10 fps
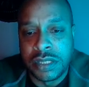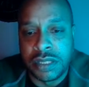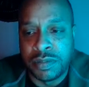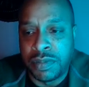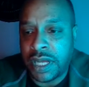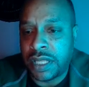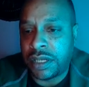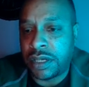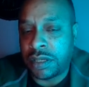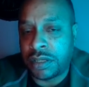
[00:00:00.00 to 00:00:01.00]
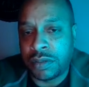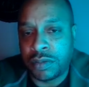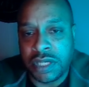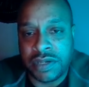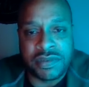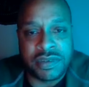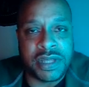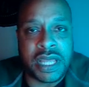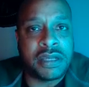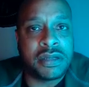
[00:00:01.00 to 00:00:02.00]
to buy their whatever
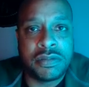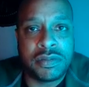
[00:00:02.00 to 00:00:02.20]
that,